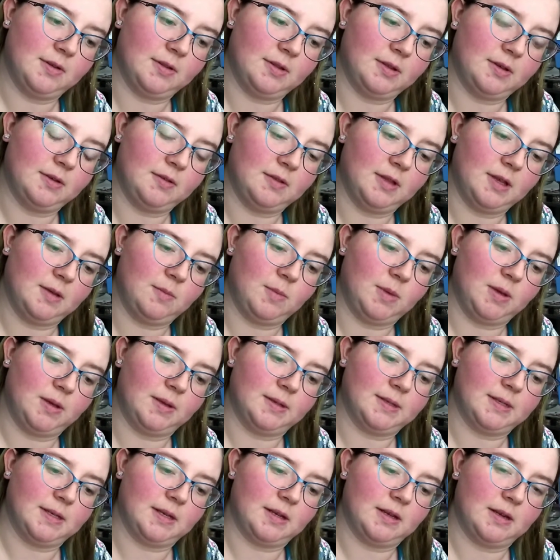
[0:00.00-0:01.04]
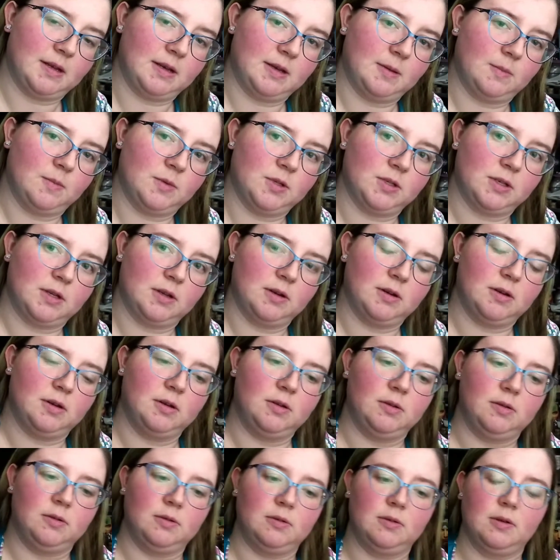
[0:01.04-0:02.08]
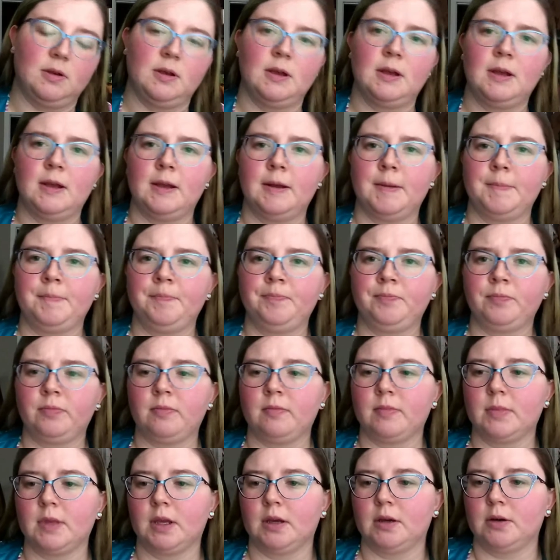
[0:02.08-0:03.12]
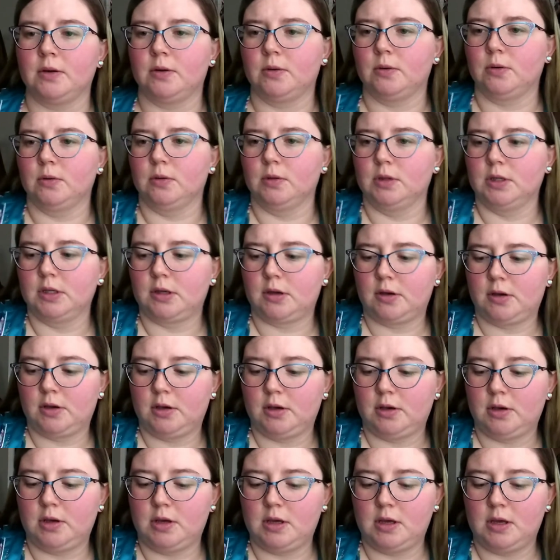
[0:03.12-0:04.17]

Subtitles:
well, that being said, I'm just gonna do a whole look